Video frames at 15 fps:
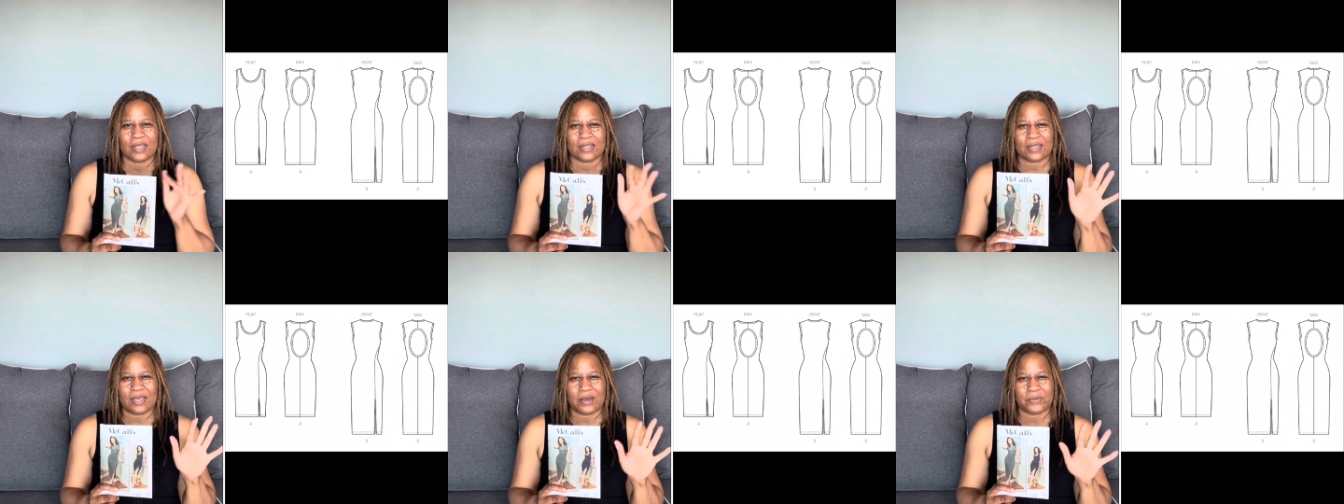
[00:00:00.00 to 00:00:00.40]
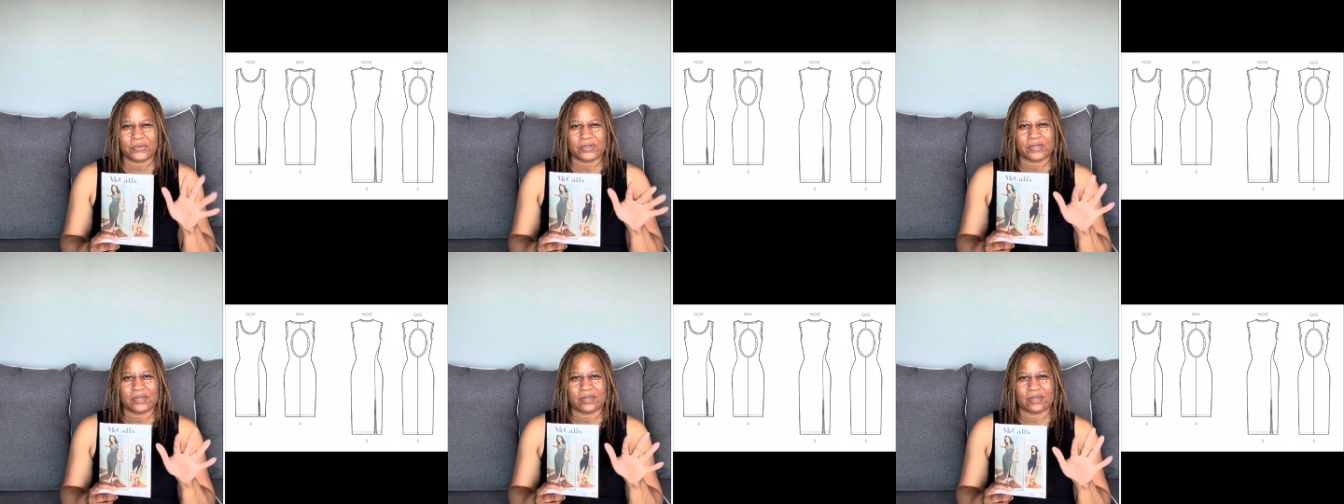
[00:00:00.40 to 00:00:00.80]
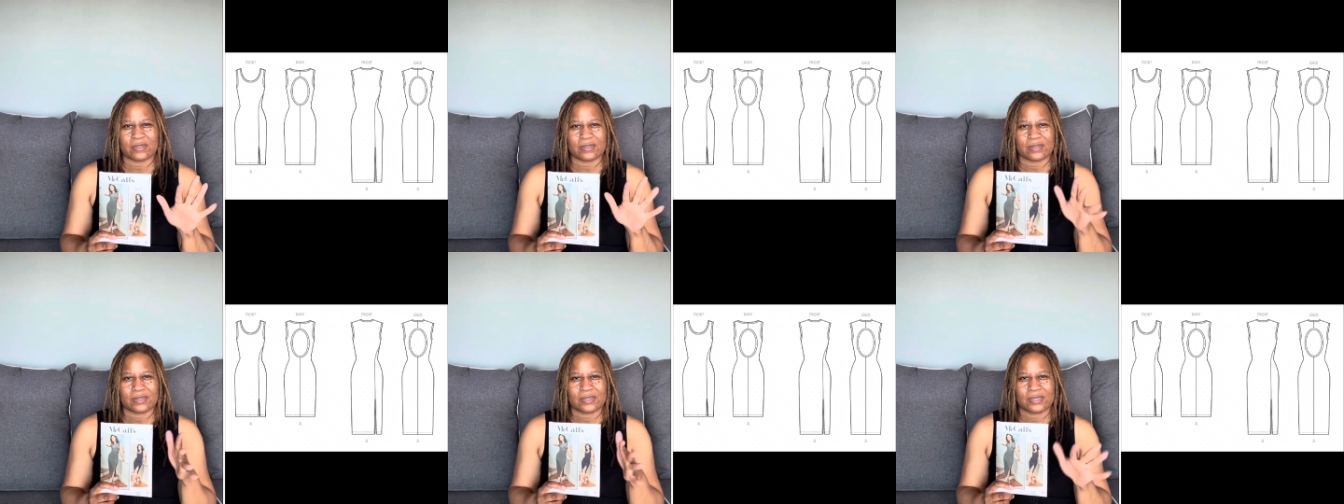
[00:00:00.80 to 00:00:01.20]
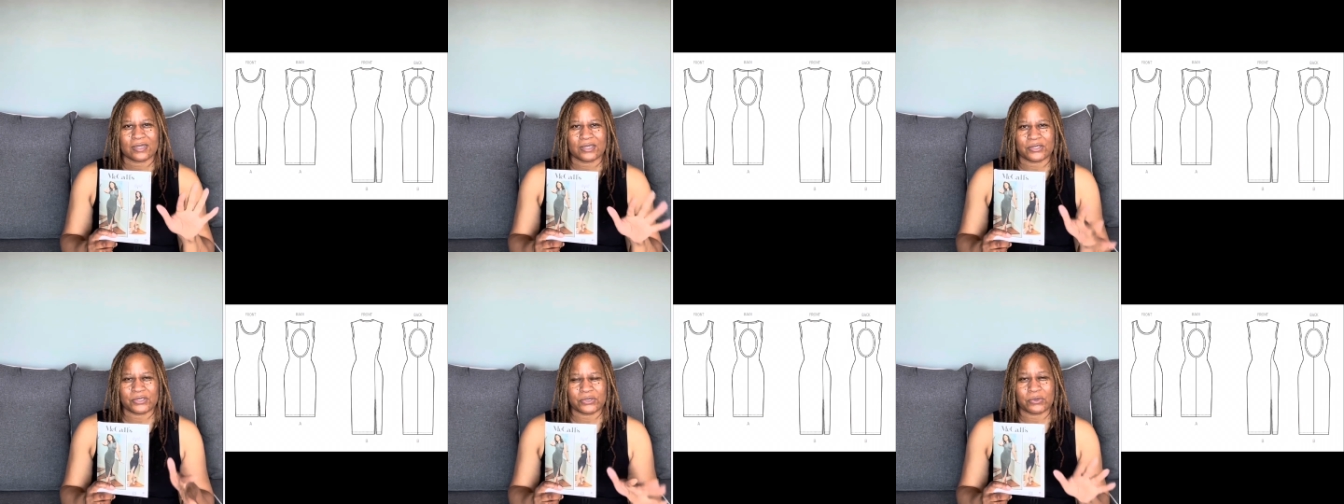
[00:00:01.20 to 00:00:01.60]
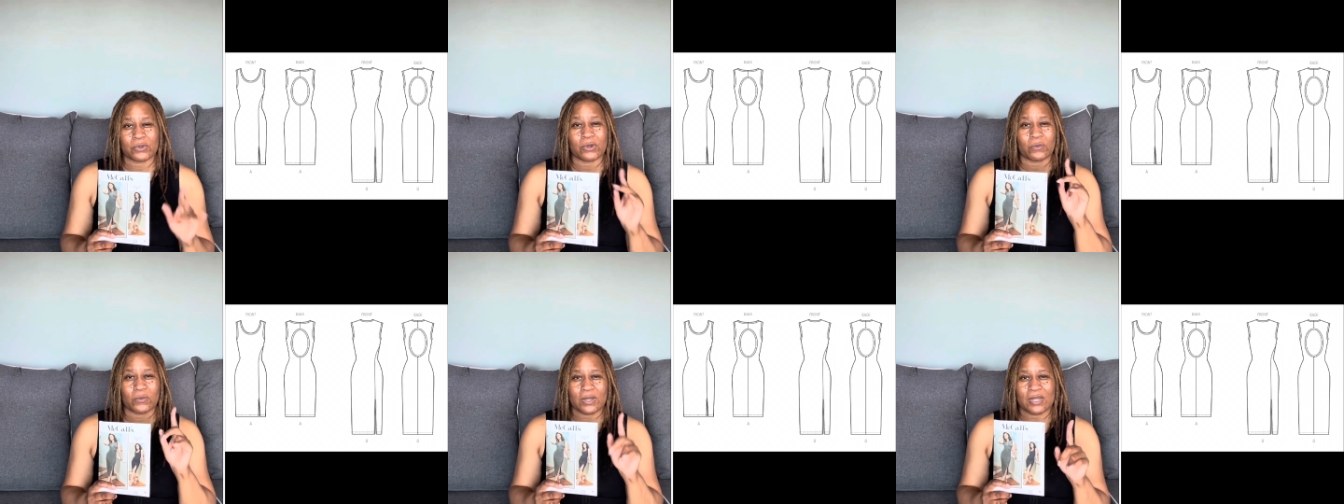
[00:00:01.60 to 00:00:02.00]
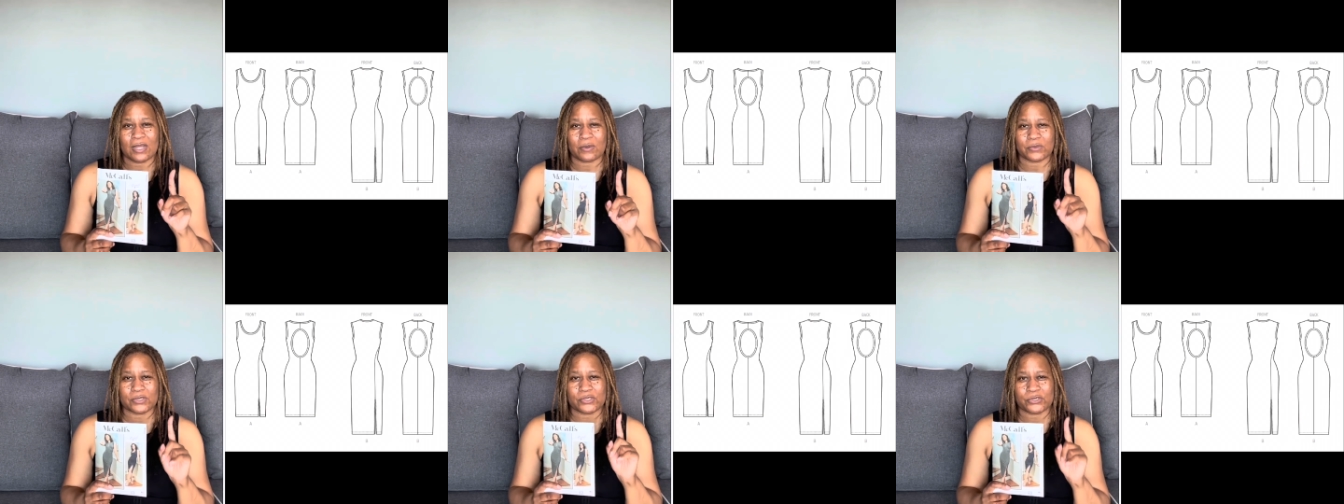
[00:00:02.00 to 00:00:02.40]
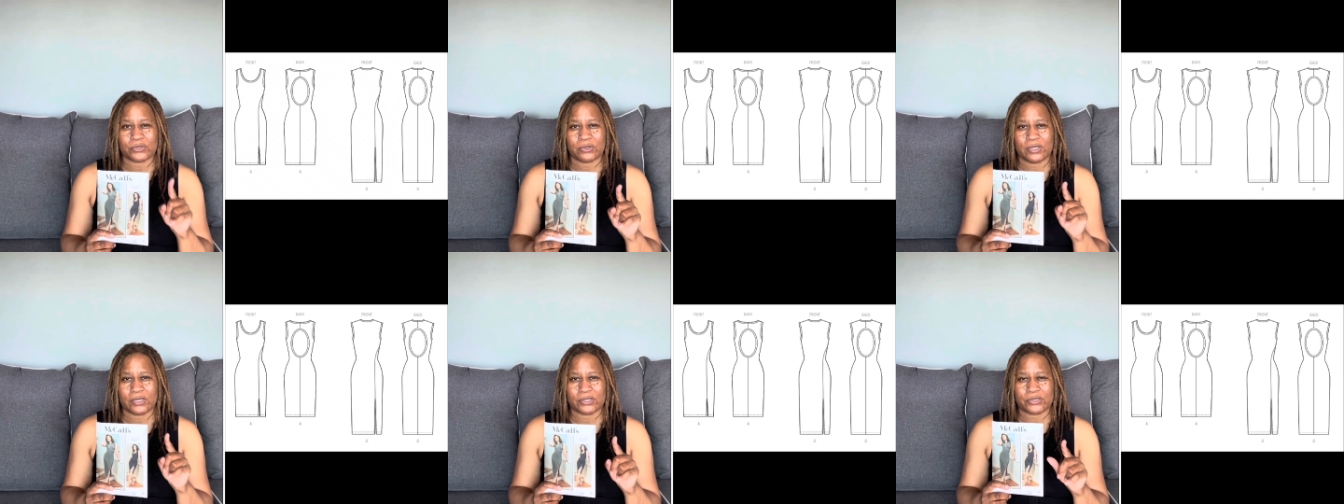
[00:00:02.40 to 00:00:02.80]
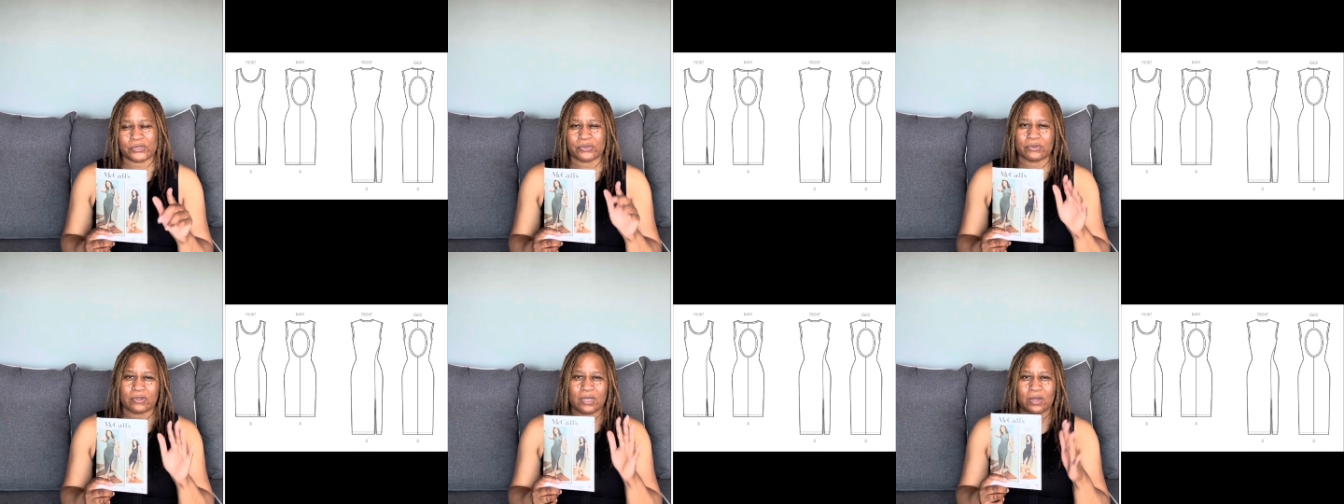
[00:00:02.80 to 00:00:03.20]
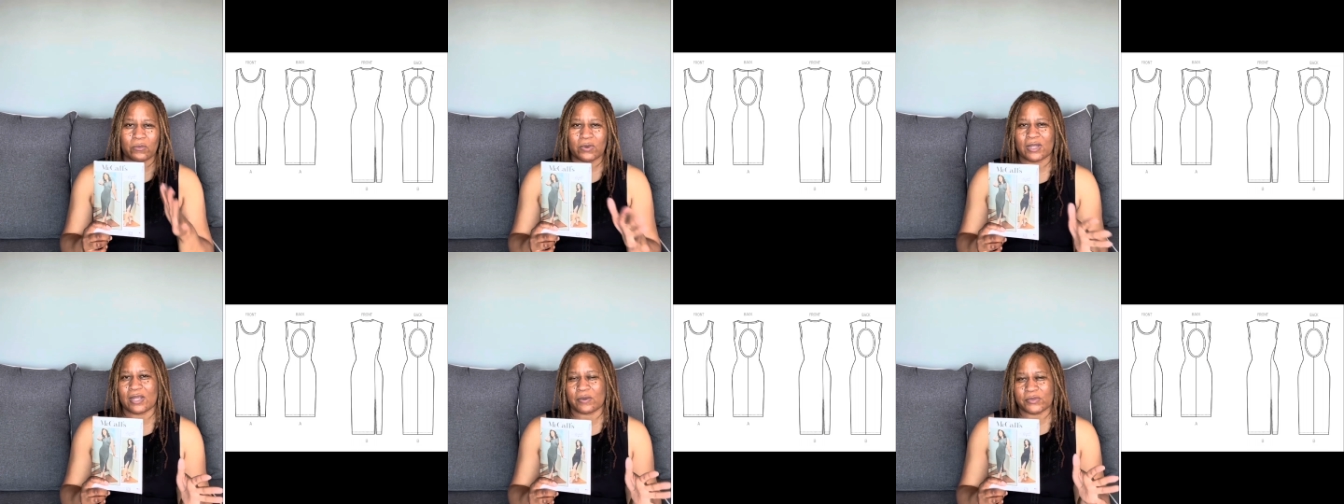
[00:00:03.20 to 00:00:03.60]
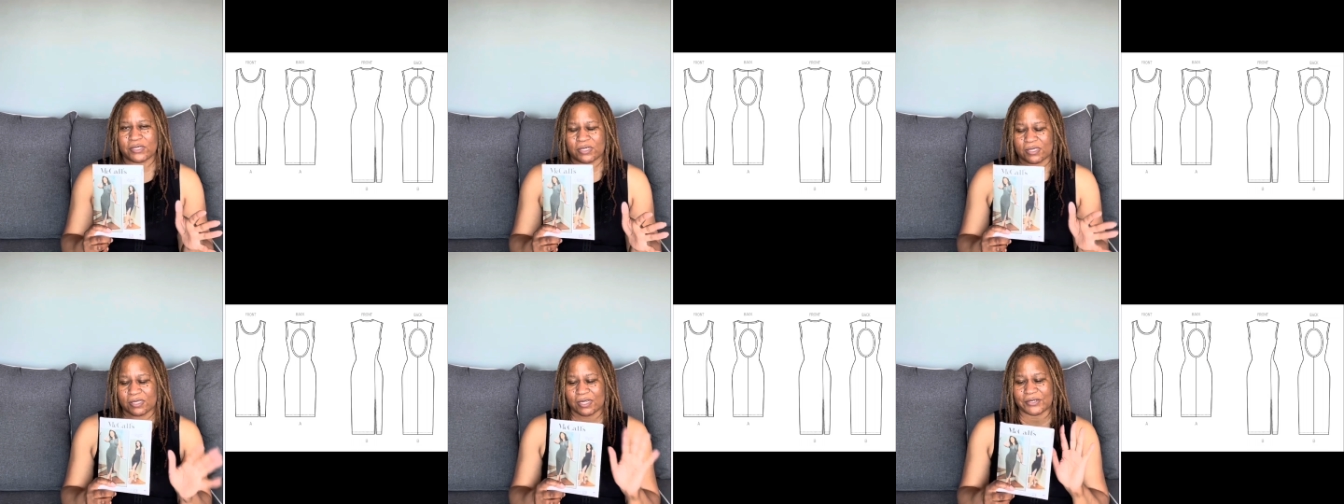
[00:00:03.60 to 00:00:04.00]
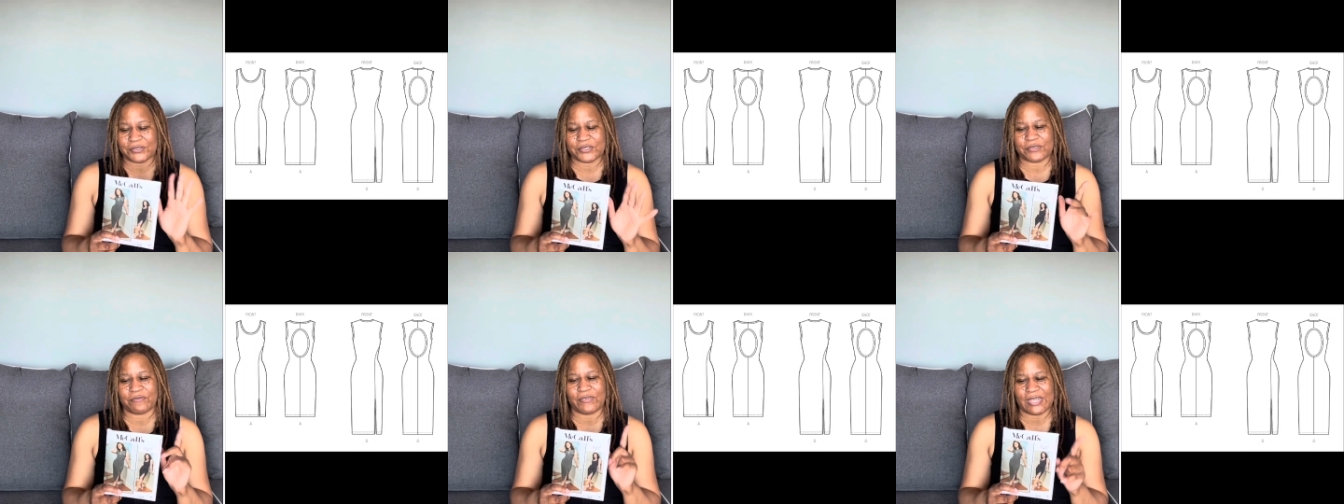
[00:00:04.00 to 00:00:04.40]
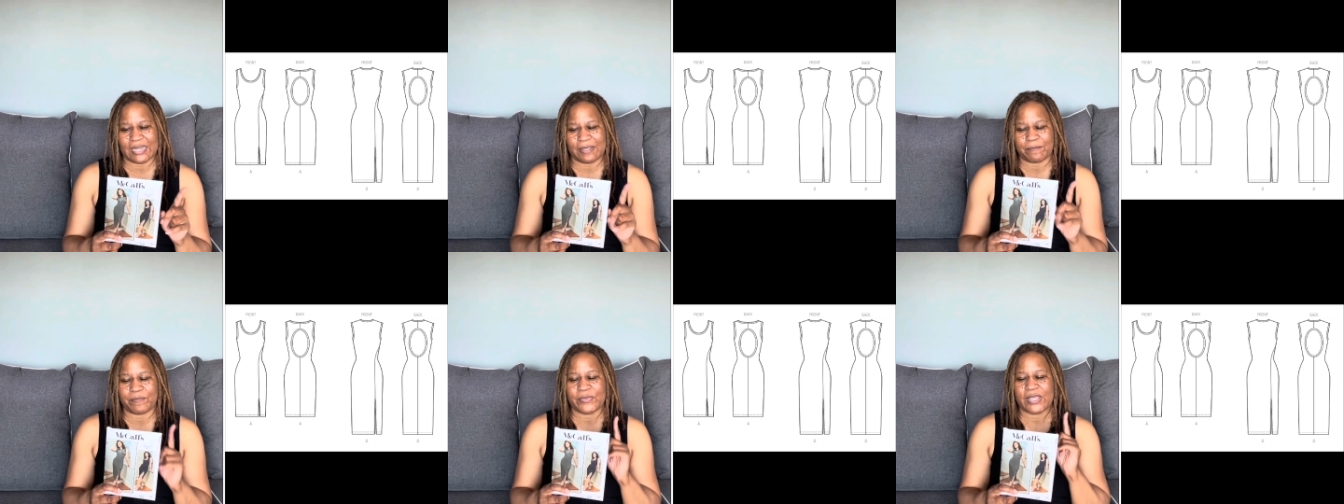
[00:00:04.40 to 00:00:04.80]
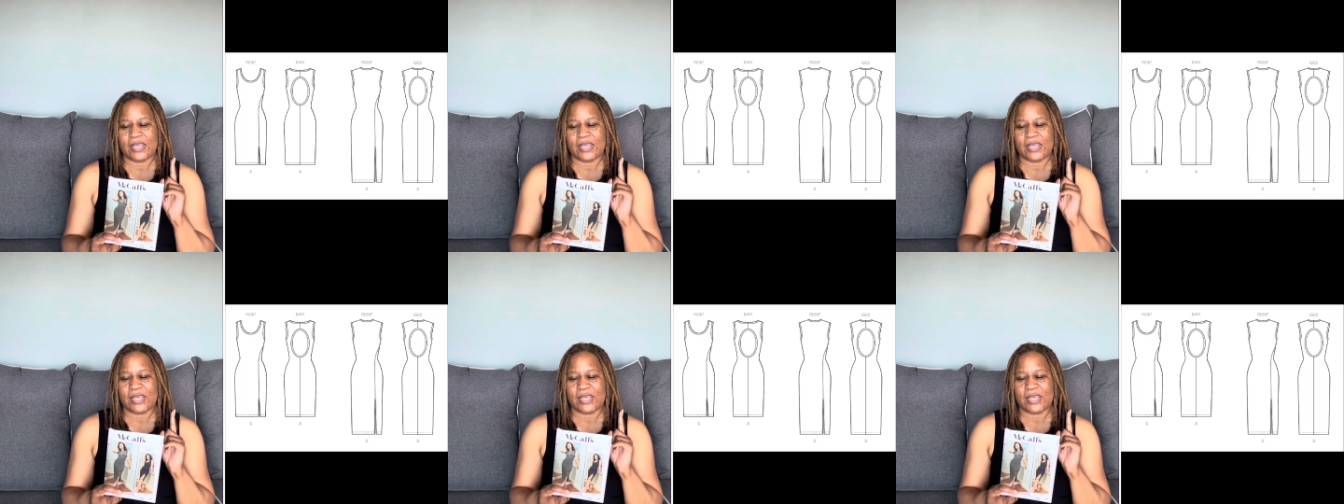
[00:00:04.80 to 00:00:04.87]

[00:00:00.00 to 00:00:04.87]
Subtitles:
that were couture, well, one that was truly couture and one that was just close fitting.